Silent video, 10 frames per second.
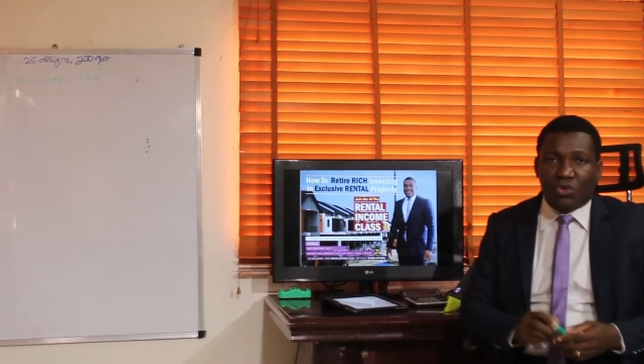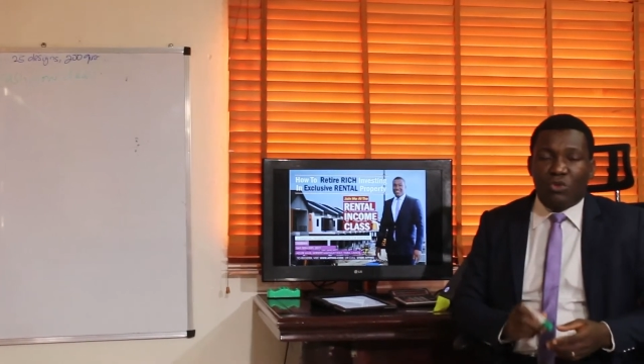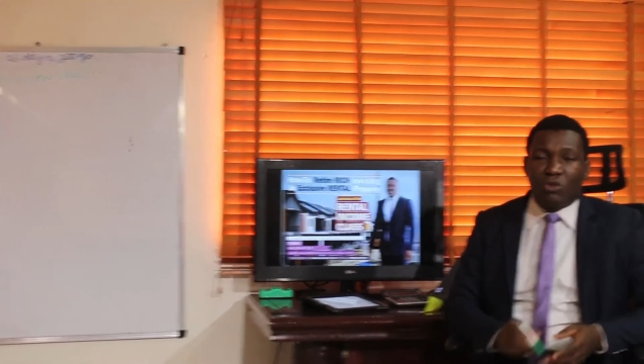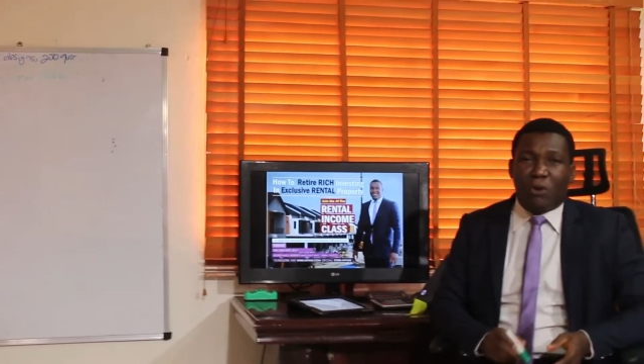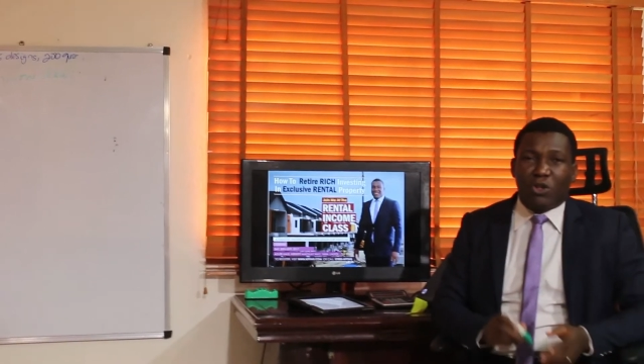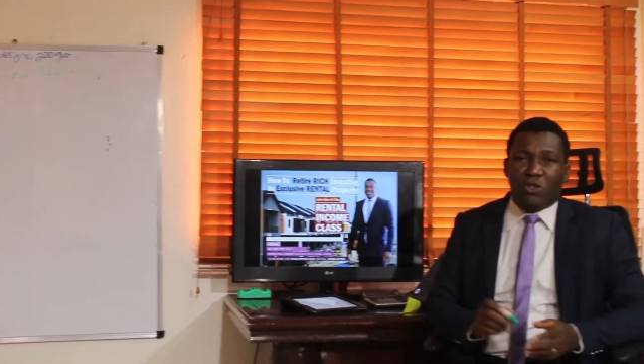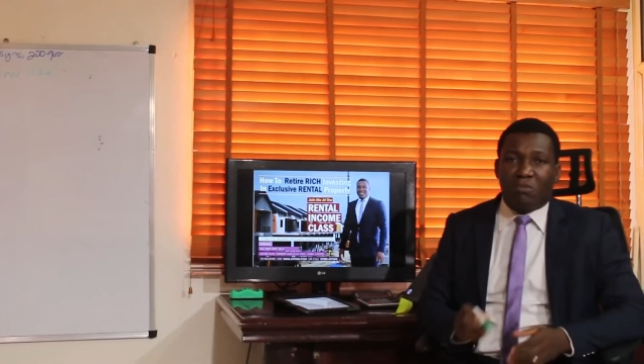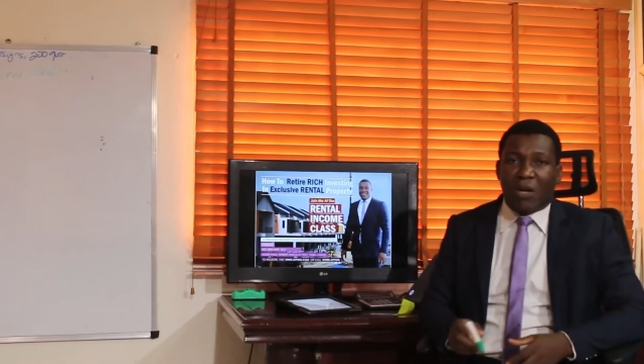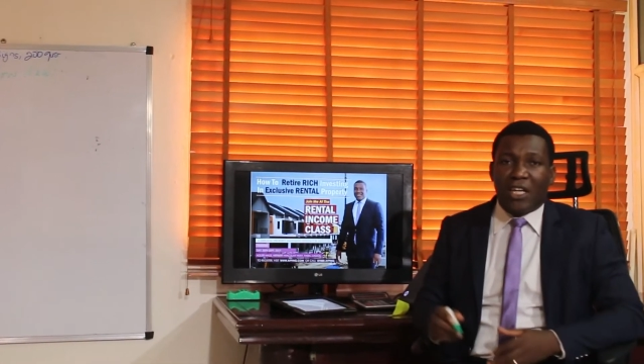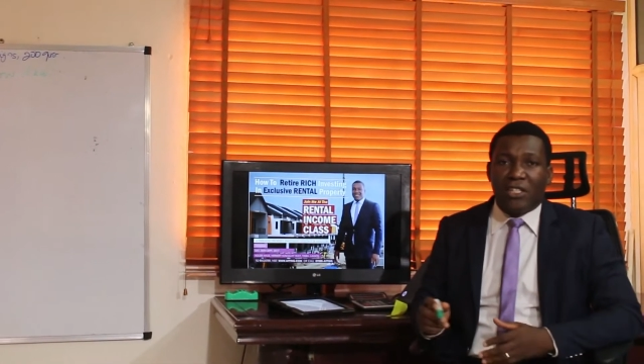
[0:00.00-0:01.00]
don't
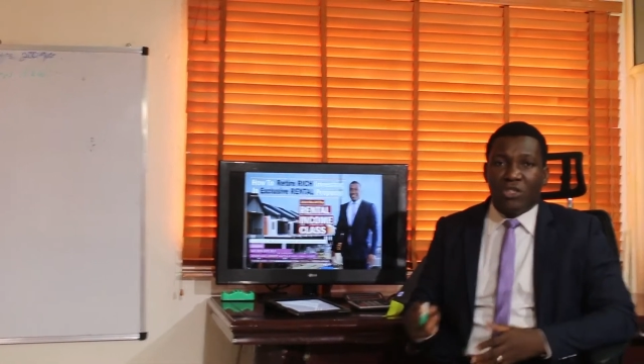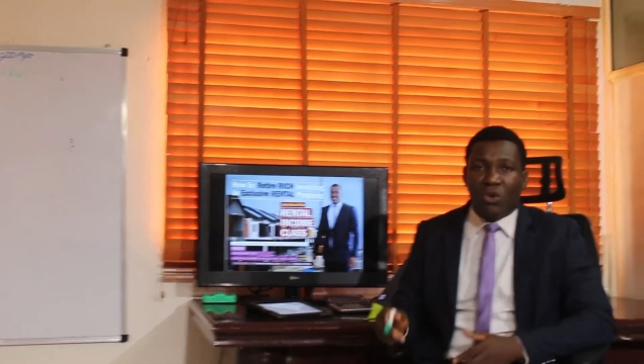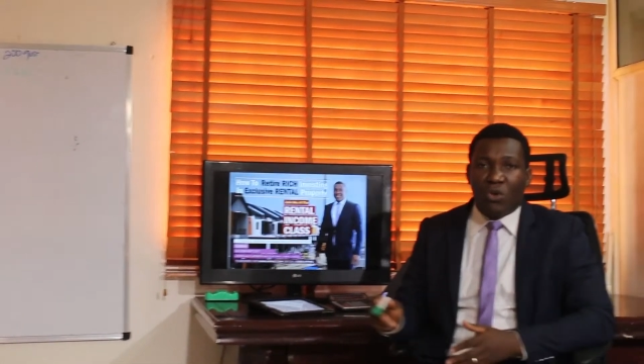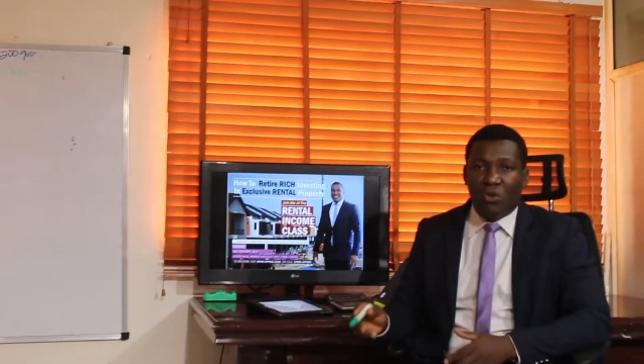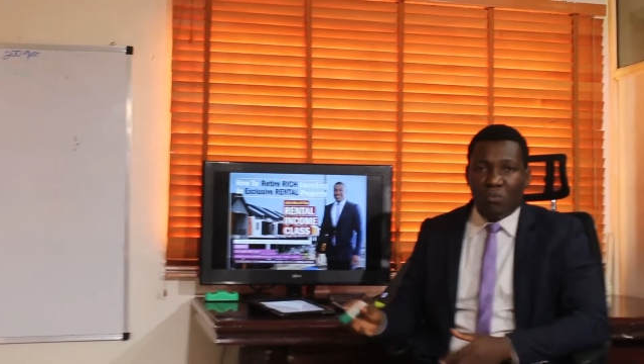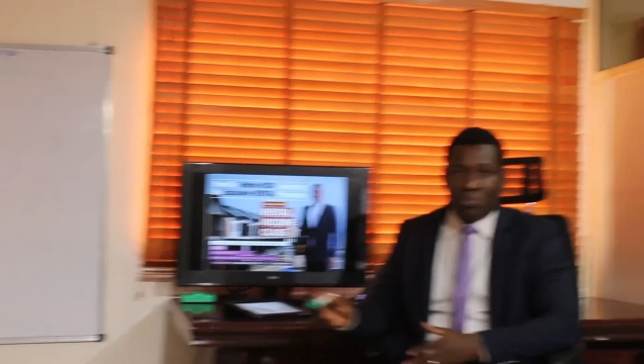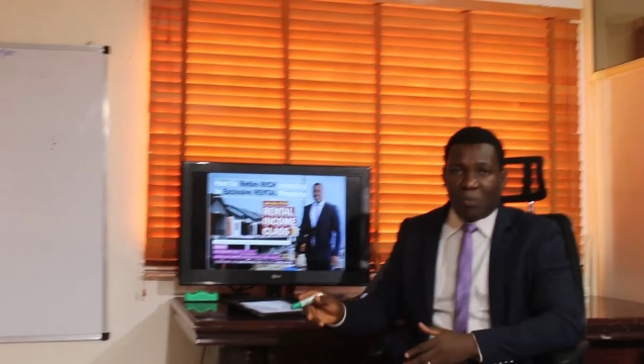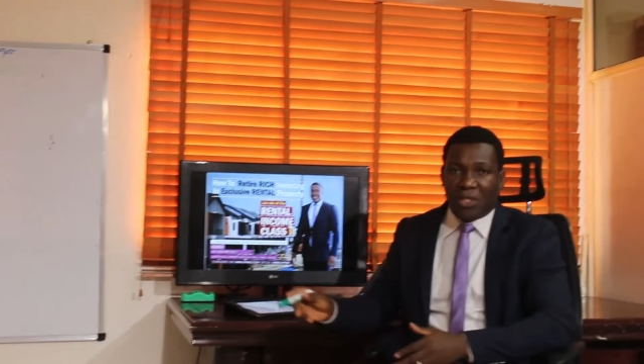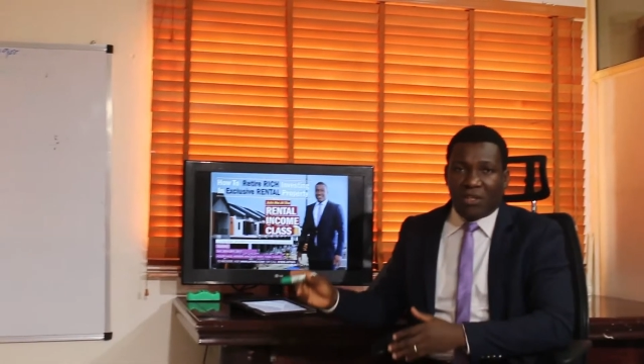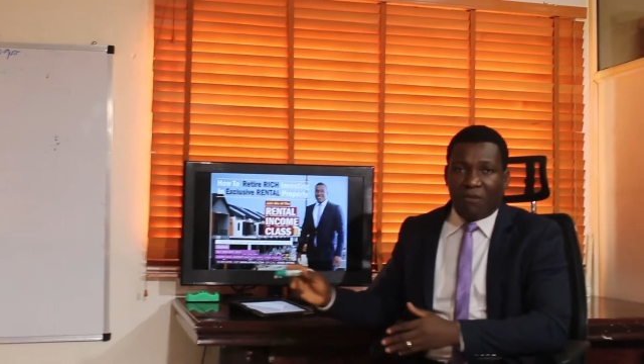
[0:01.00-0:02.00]
just buy your own
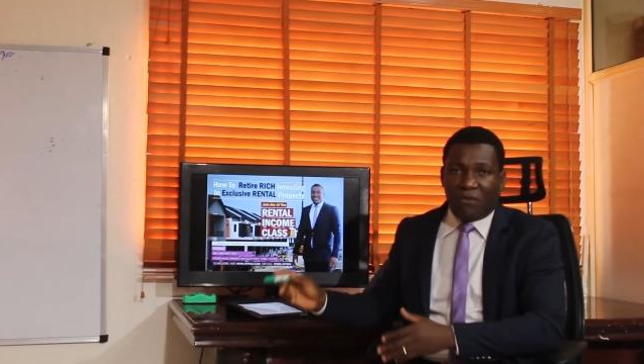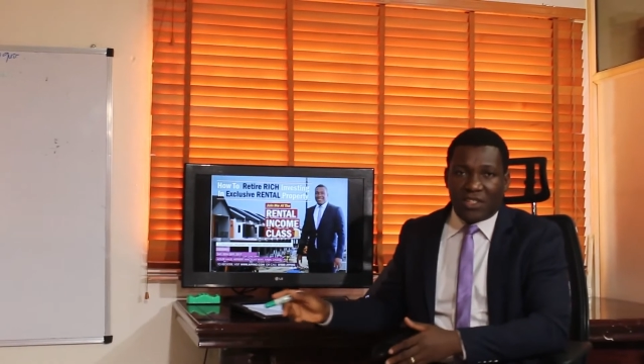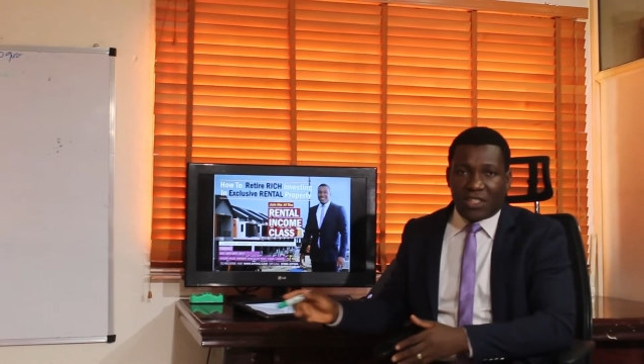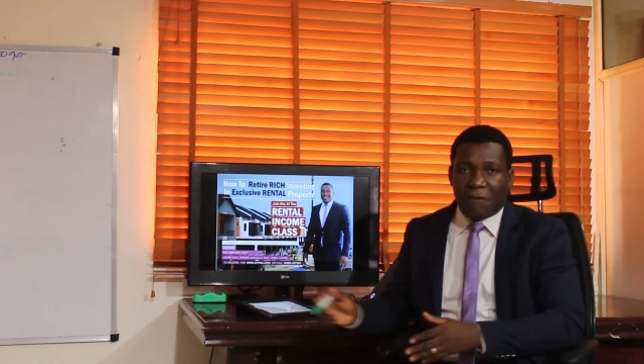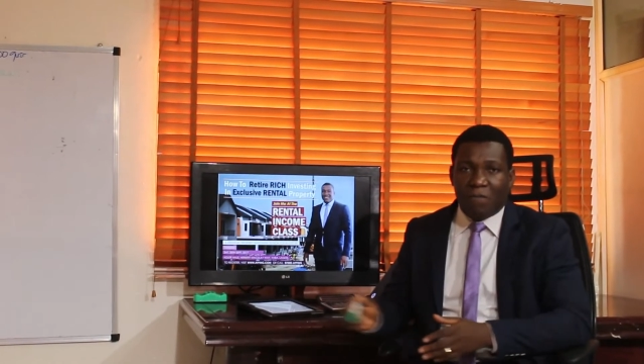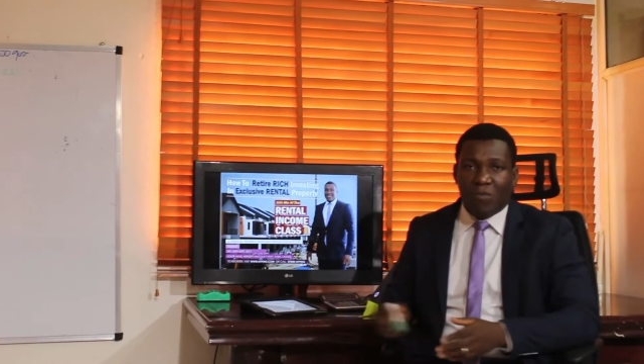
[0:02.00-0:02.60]
property first.